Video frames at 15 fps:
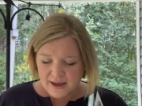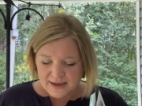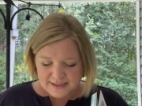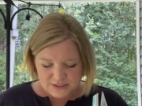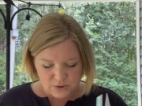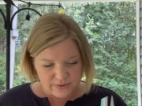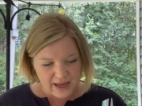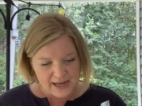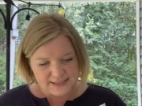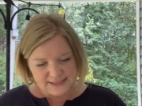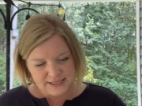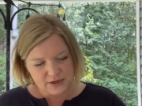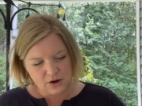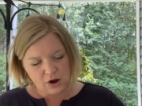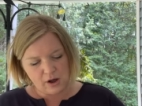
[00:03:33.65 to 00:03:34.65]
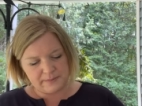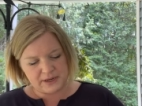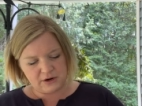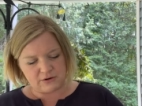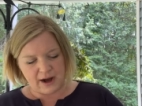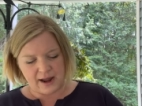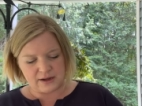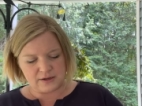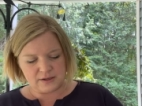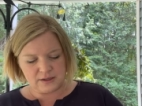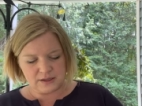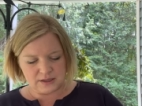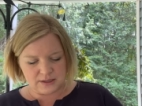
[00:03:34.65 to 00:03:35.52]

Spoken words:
So that's the common grackle.